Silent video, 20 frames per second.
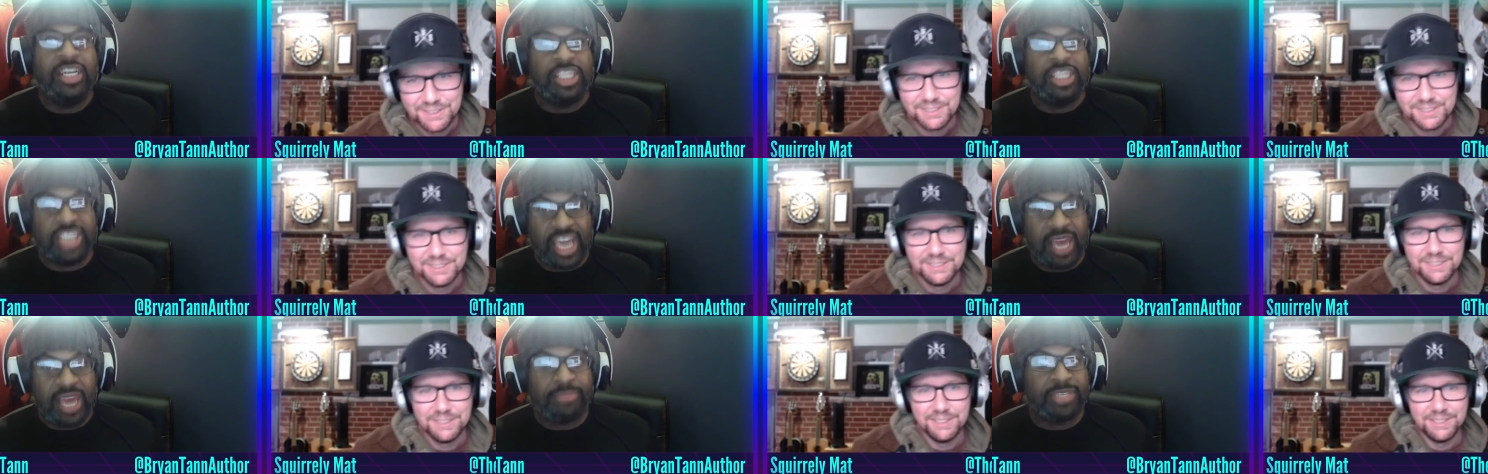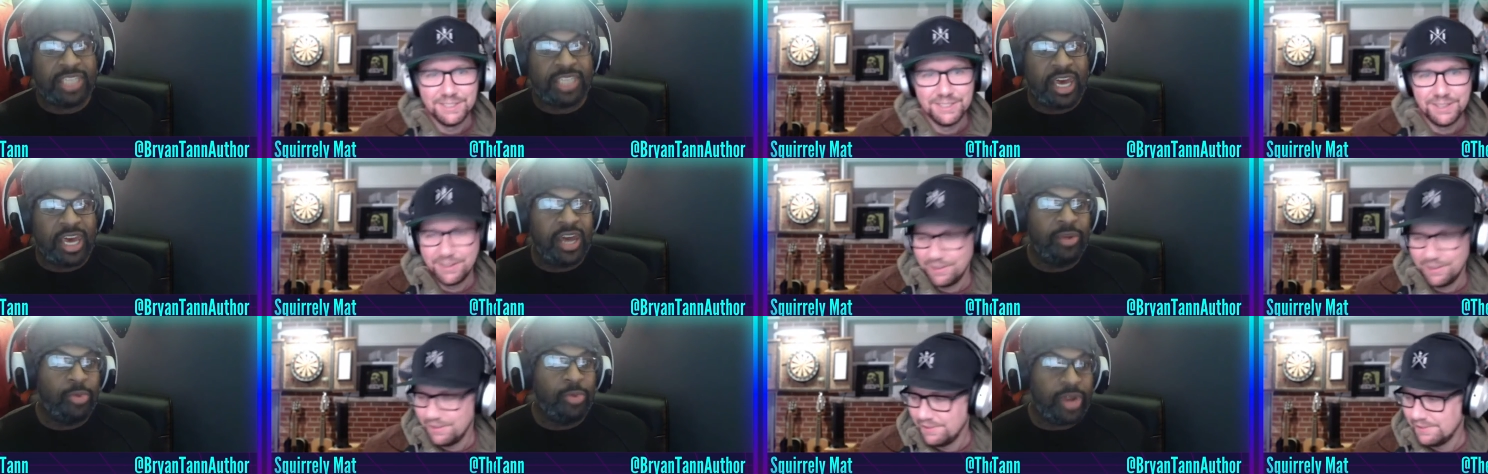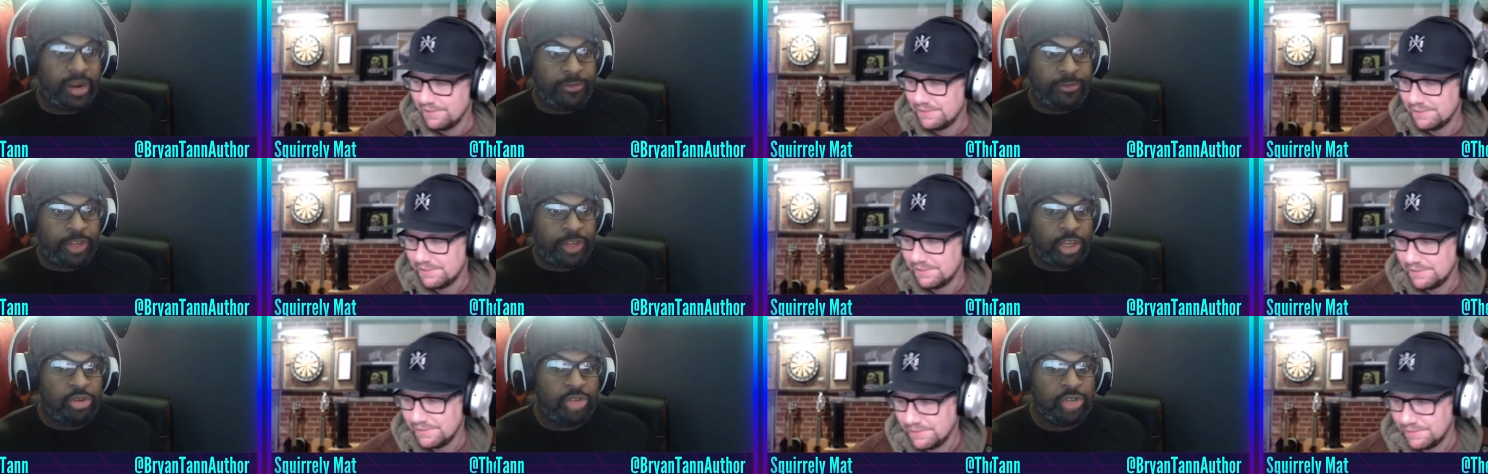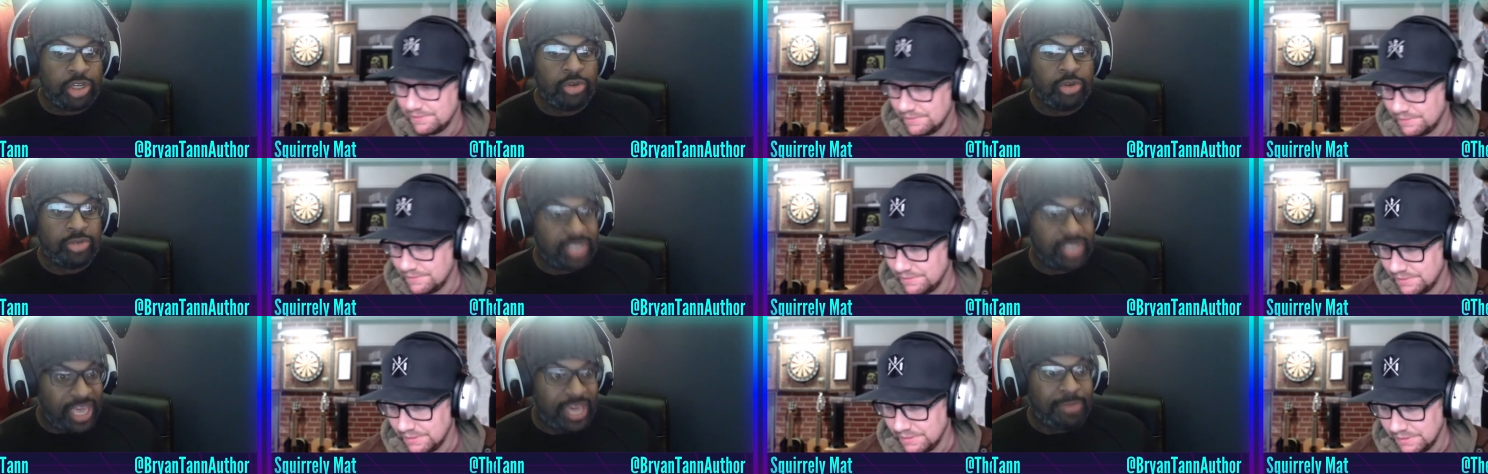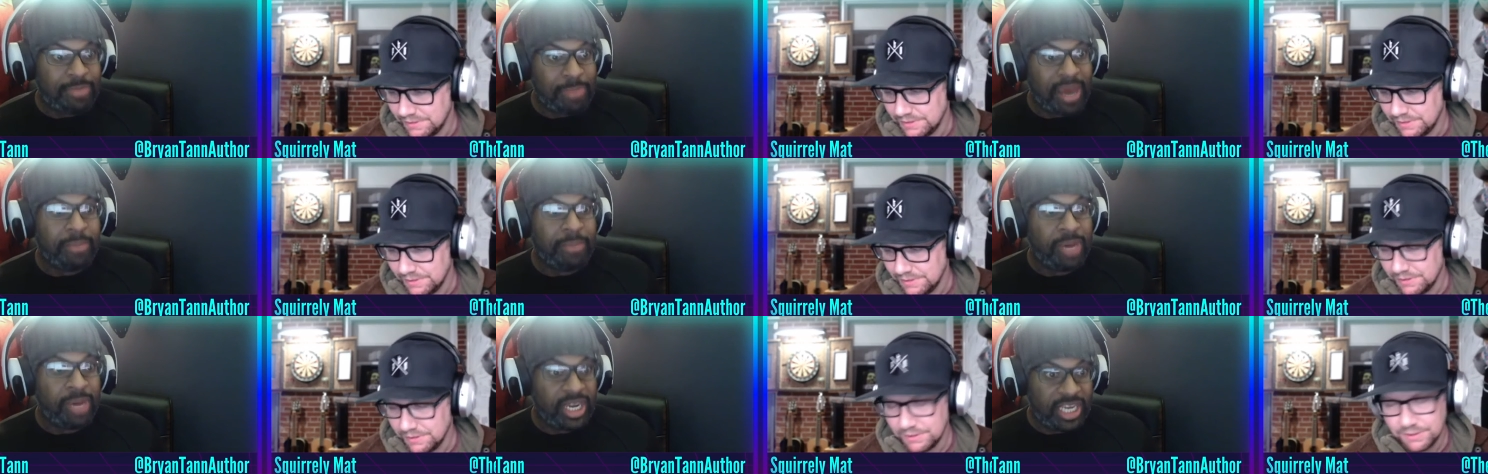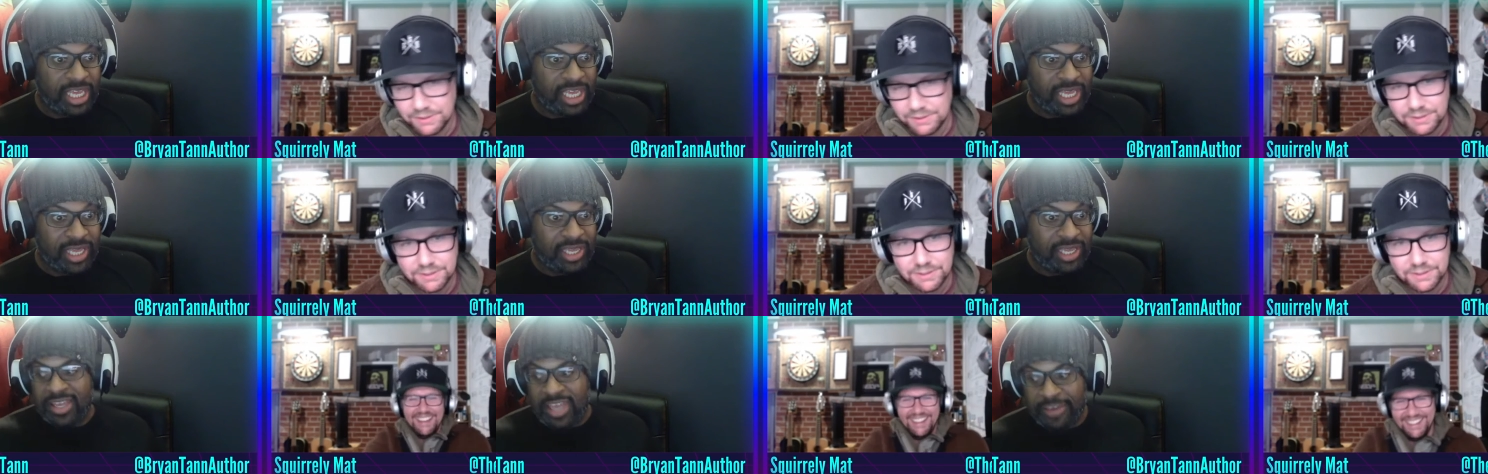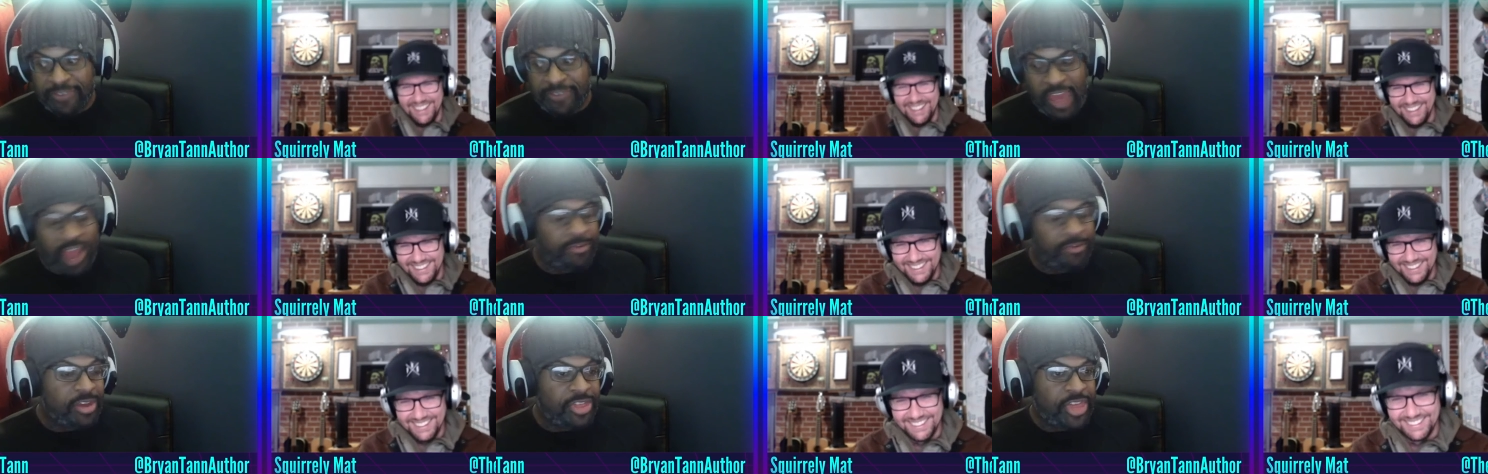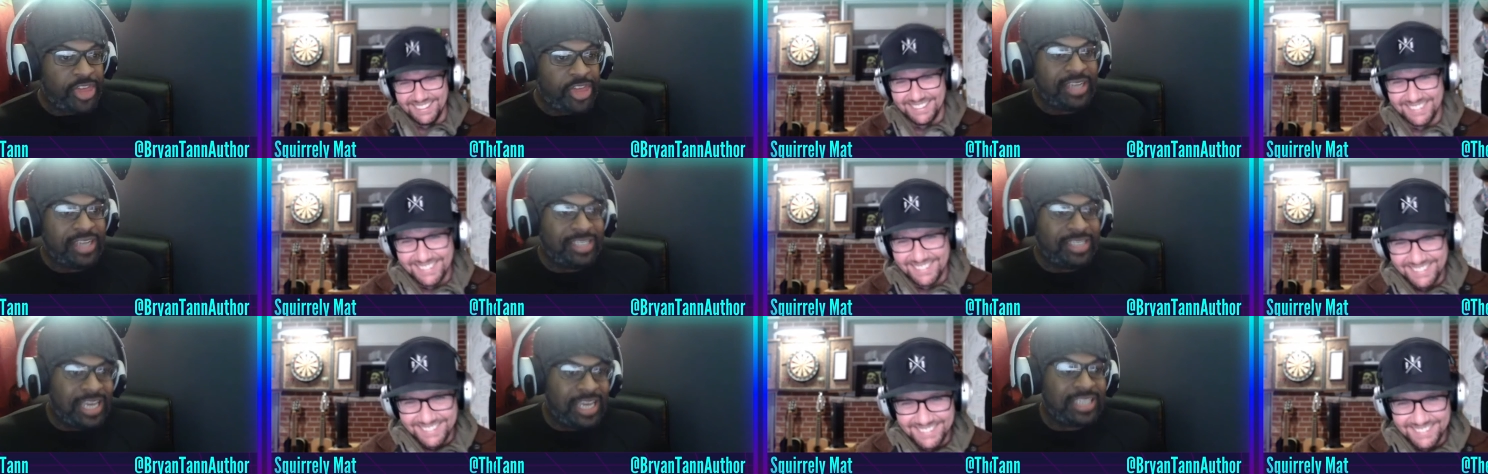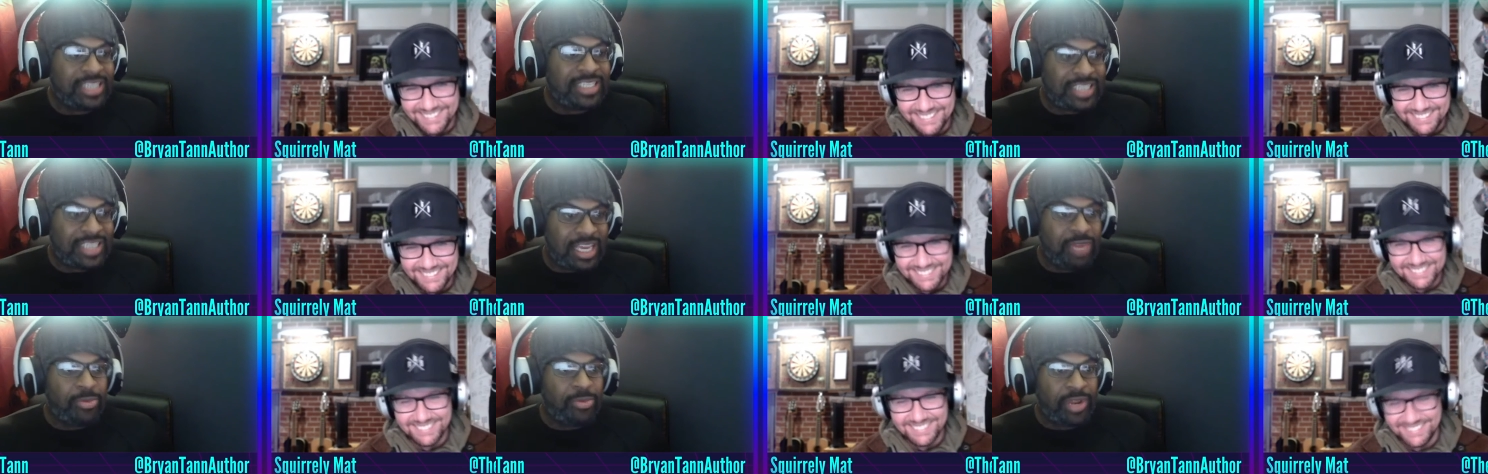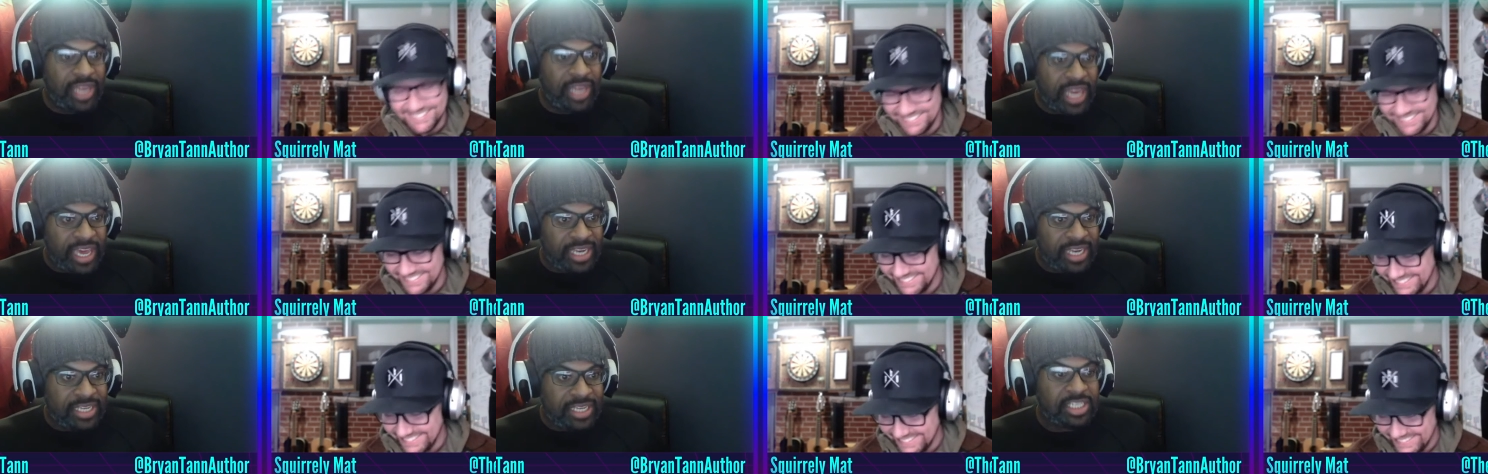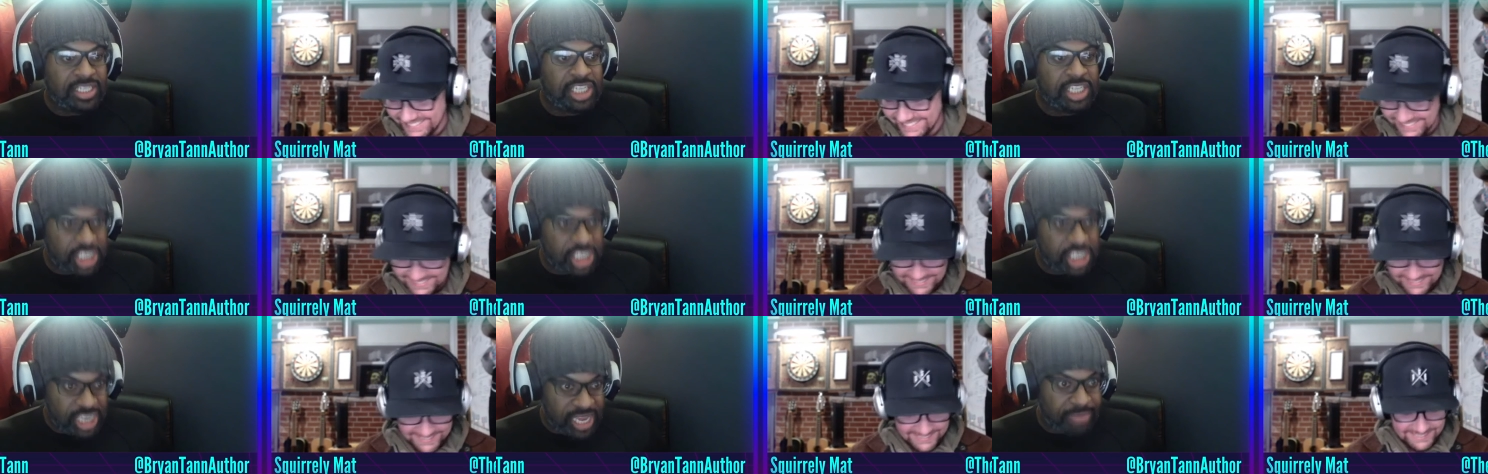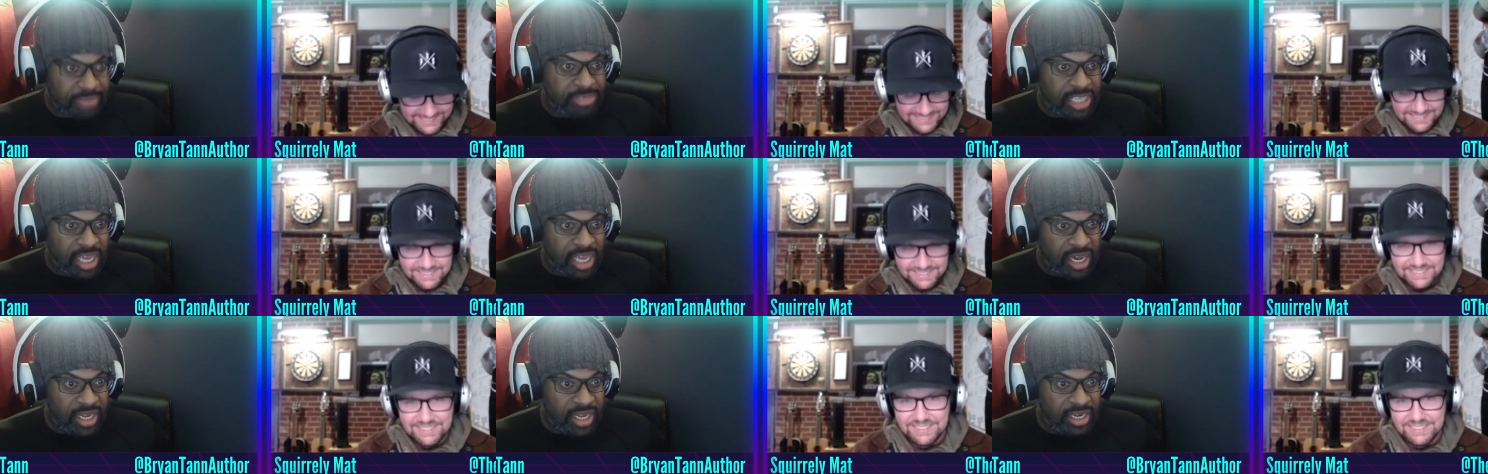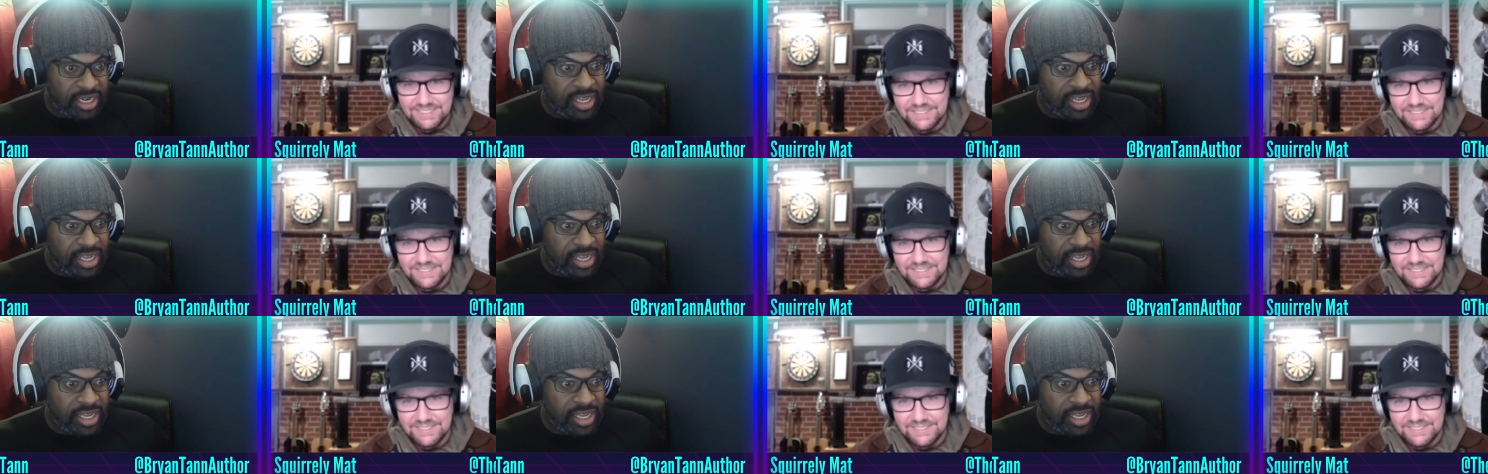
Speaker 1: James Gunn, whatever you do, take my money. Give everything D C related to James Gunn.